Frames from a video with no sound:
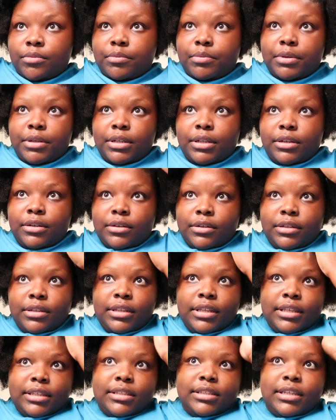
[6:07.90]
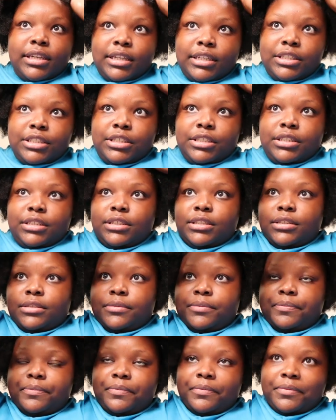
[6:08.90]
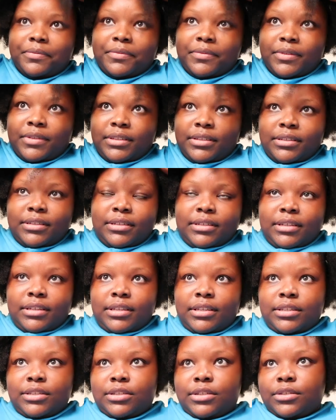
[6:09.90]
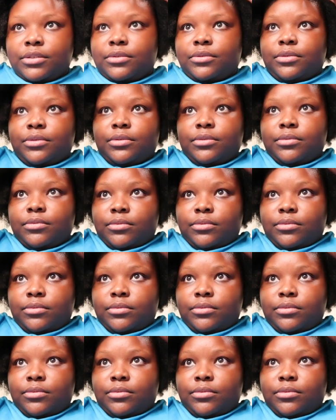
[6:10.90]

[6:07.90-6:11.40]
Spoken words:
put it on that section and just